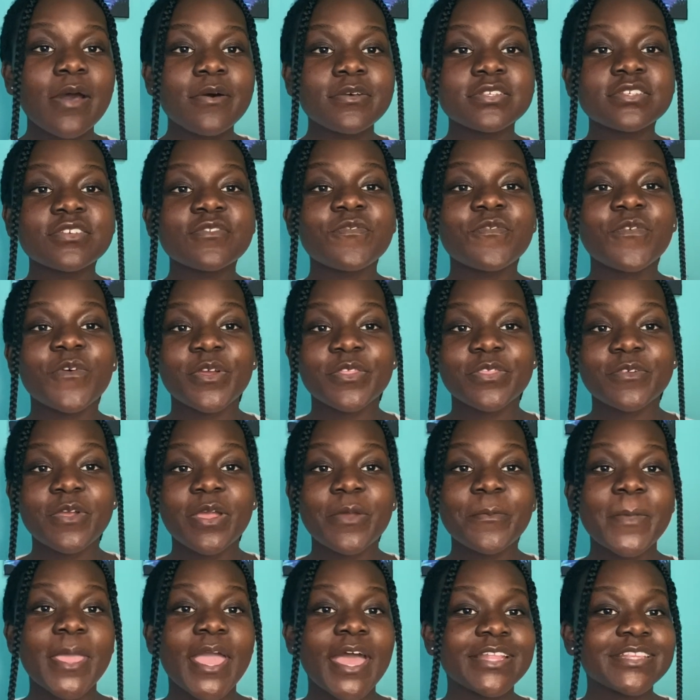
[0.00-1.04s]
was in 4th grade,
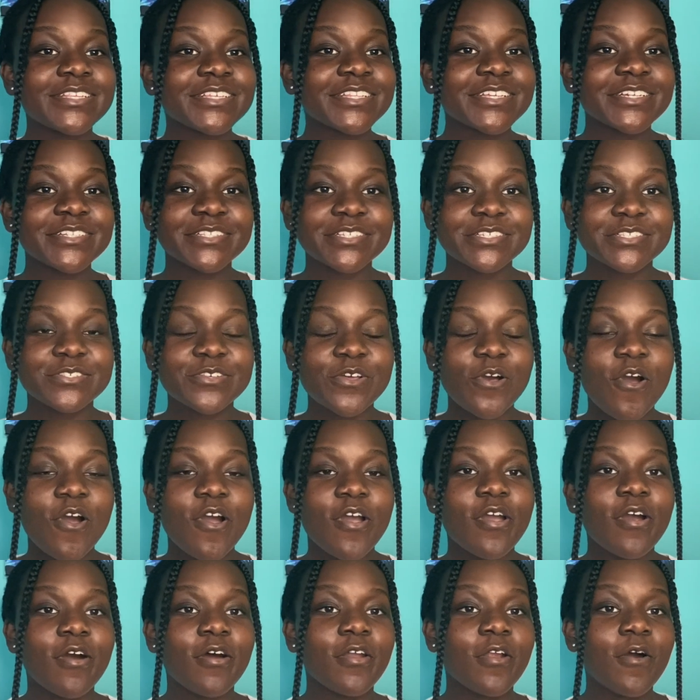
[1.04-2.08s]
we had to learn this song
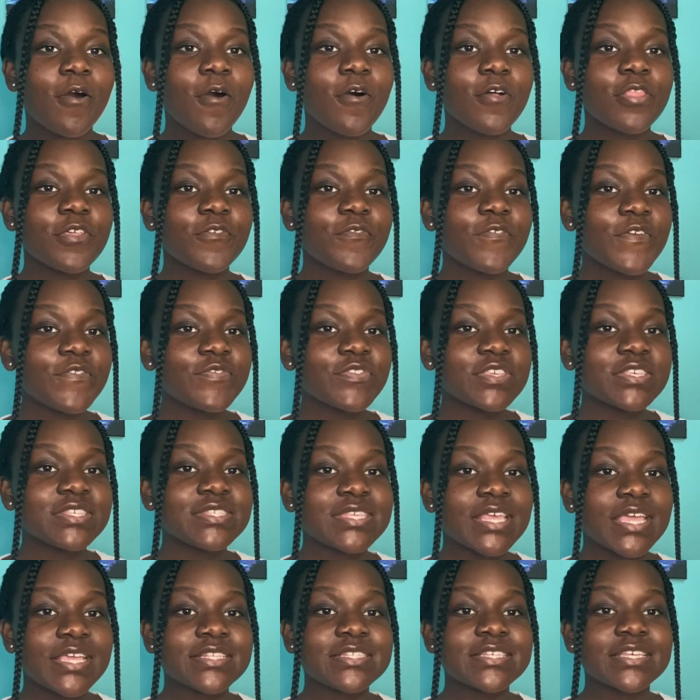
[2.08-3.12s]
on all the 50
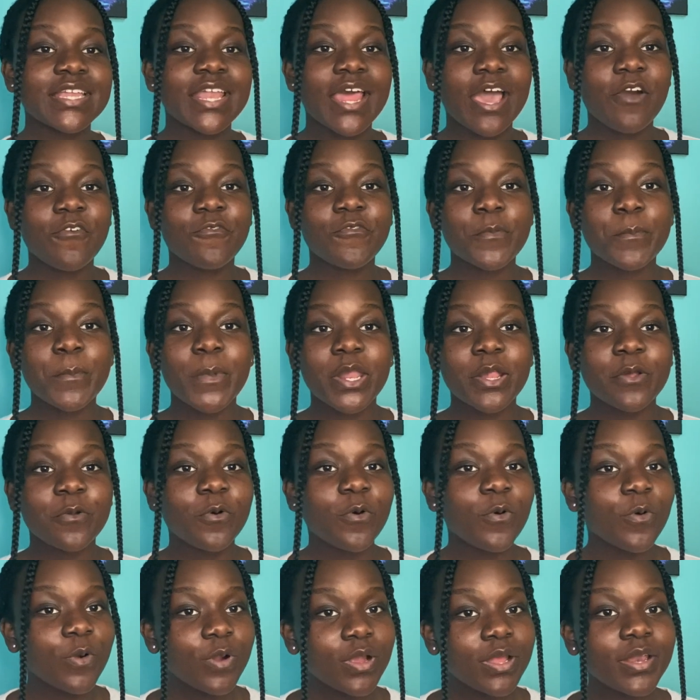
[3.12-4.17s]
states in
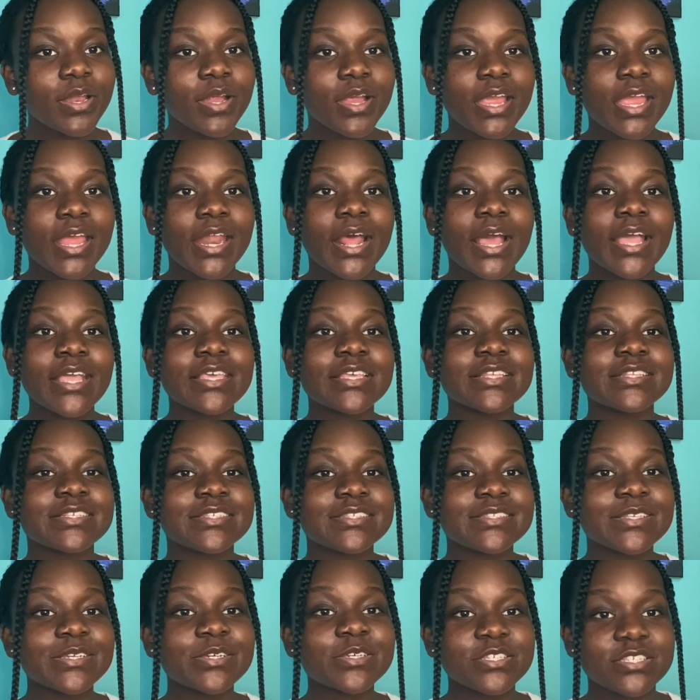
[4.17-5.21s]
alphabetical order, and I can
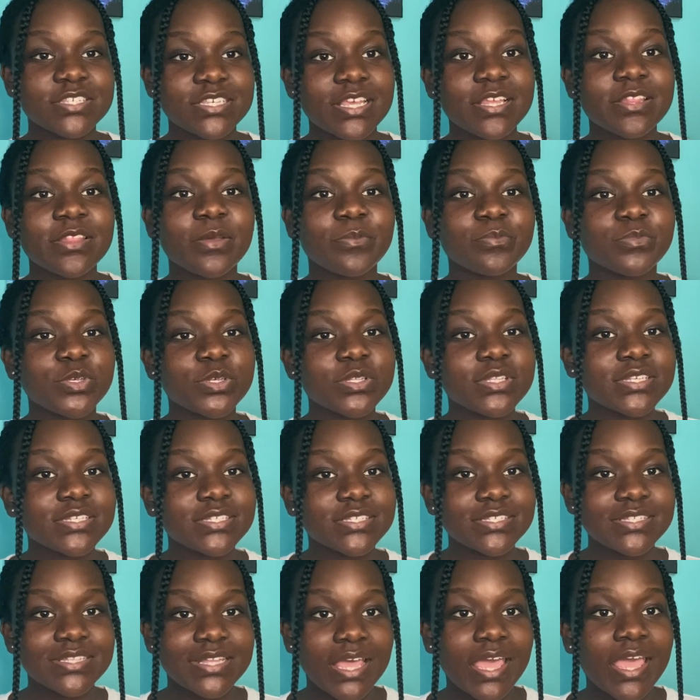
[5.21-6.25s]
still sing them to this
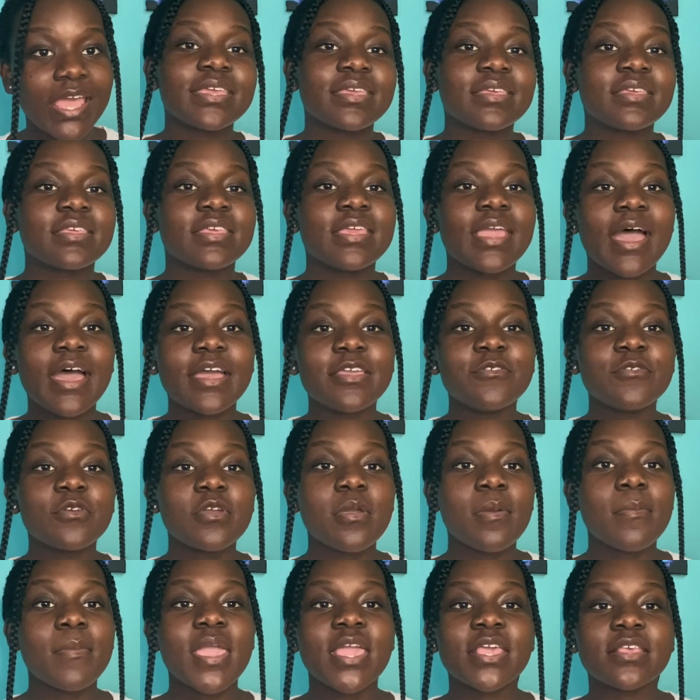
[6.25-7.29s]
day. Yeah, you
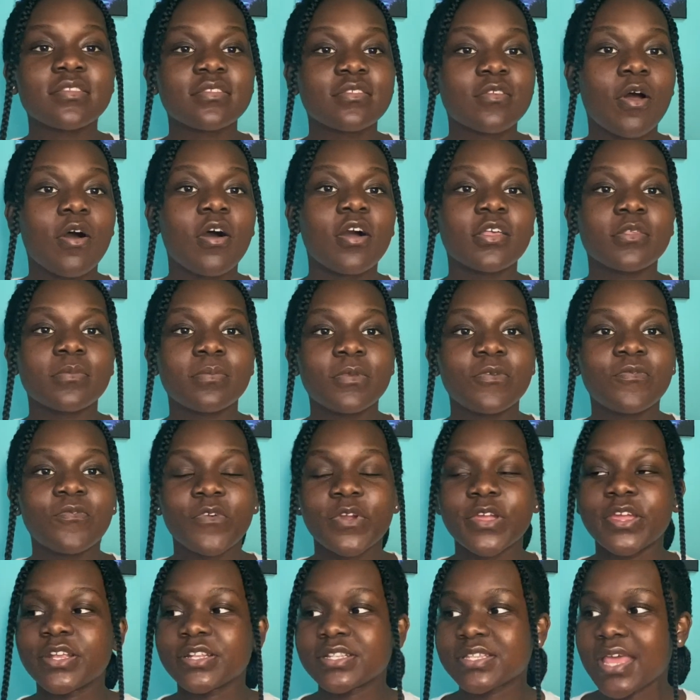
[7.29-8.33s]
can make songs before
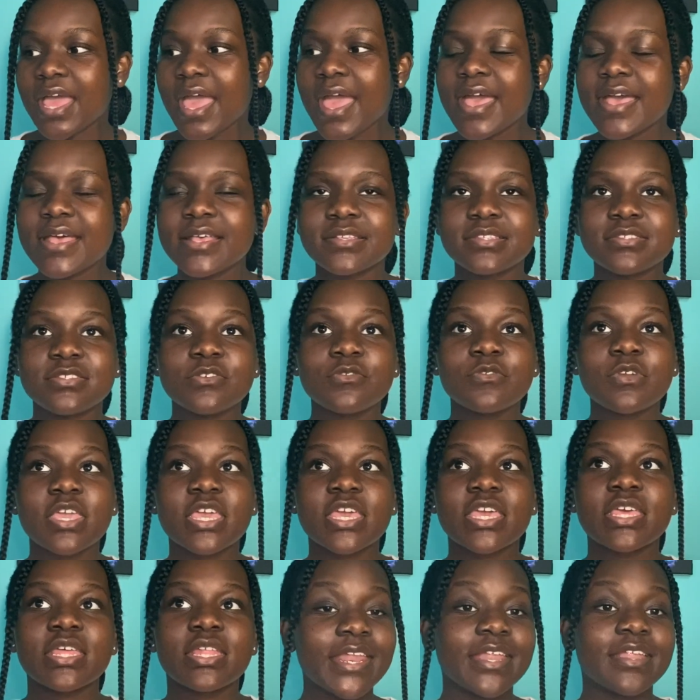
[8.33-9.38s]
your test. You
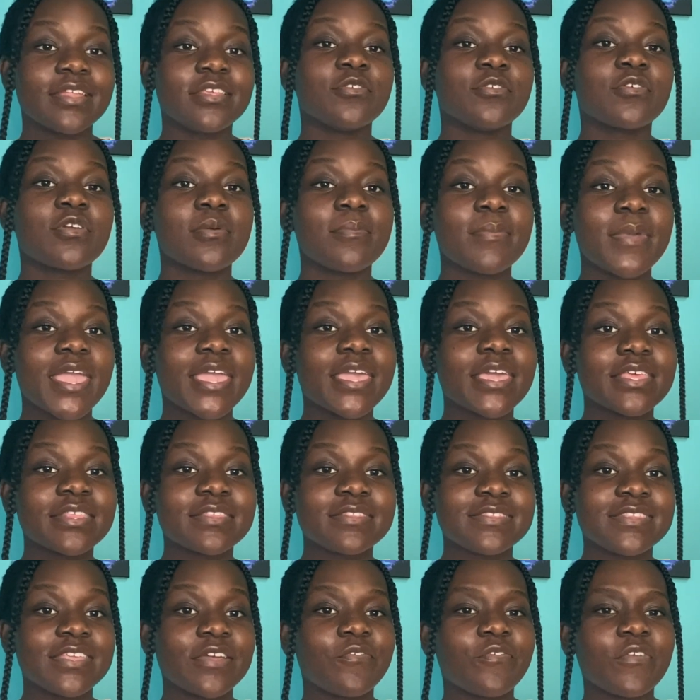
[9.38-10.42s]
can make
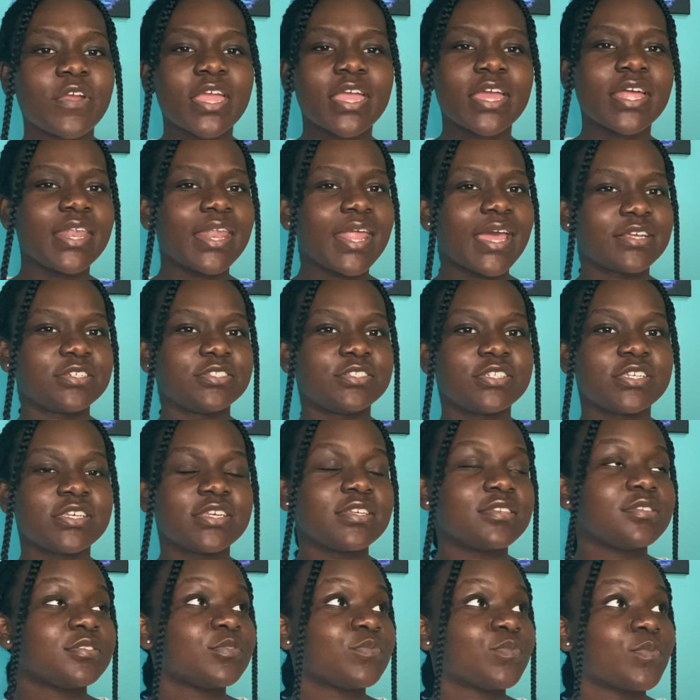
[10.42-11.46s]
different
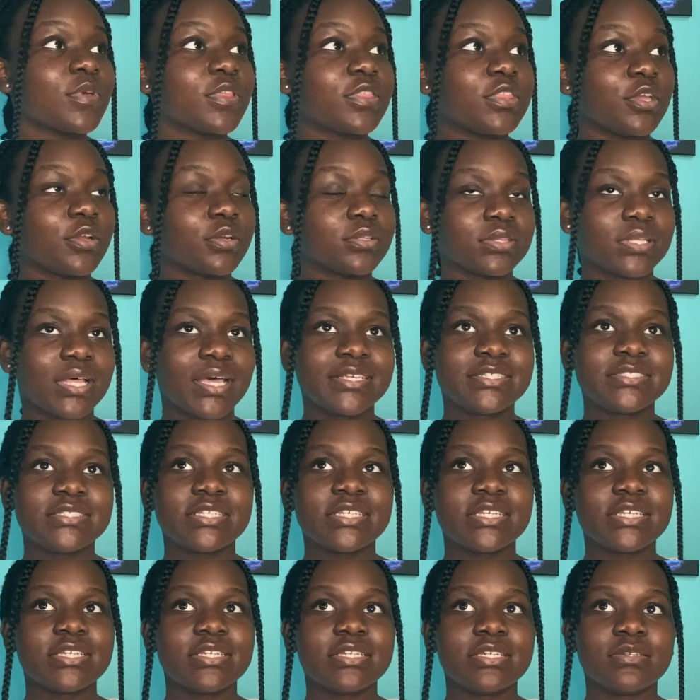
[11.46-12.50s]
connections with your
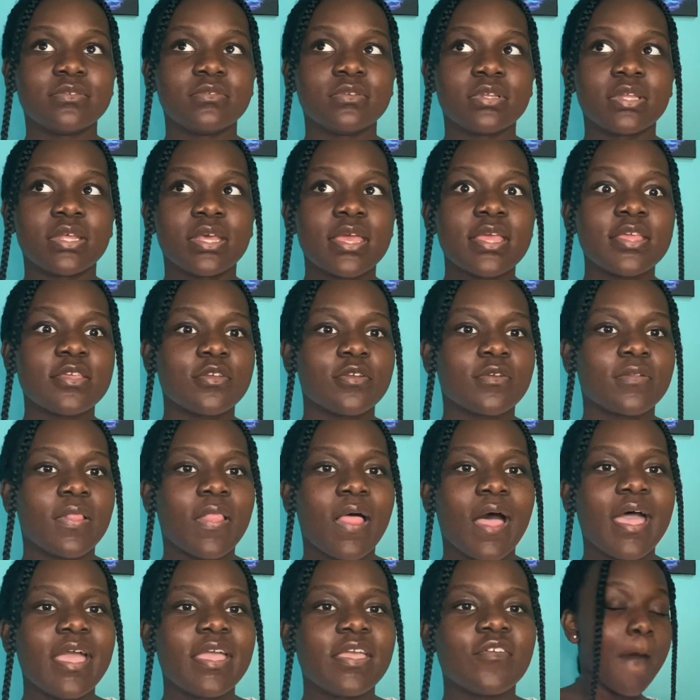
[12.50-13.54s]
lesson and your
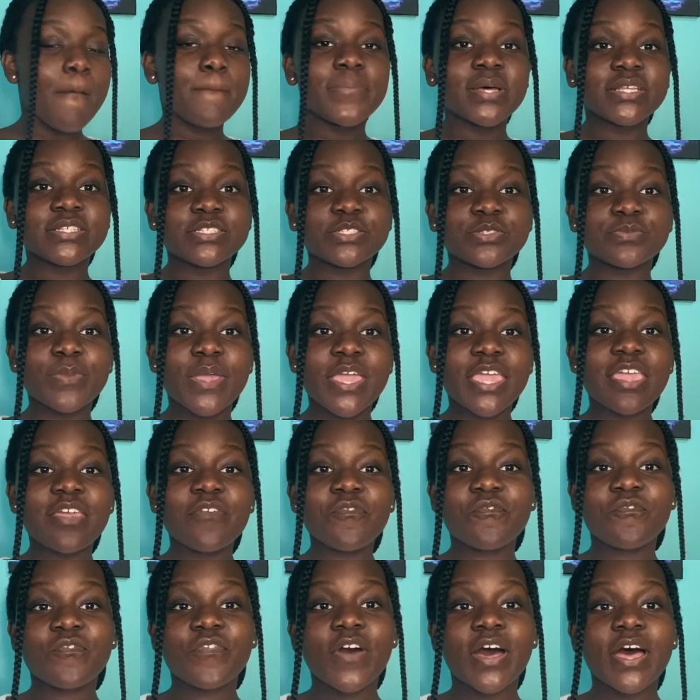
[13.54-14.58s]
life, but just make it
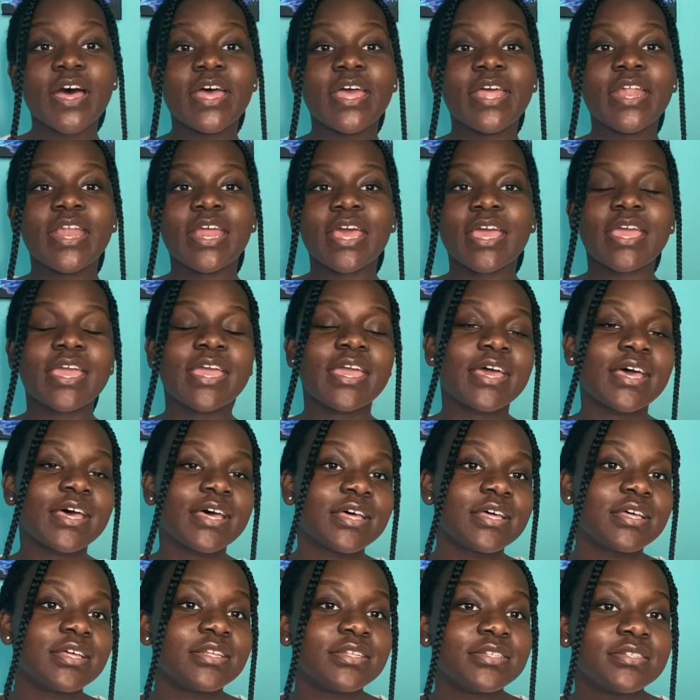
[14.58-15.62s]
fun.
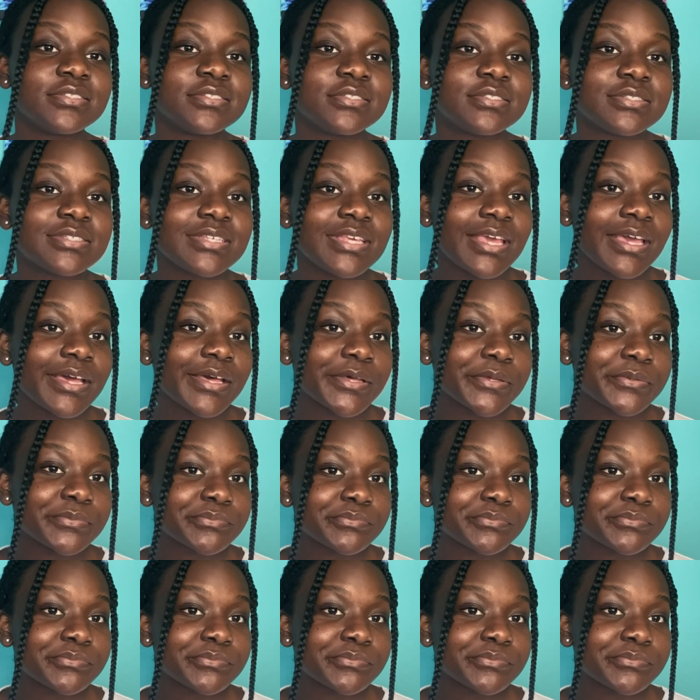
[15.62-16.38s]
And yeah.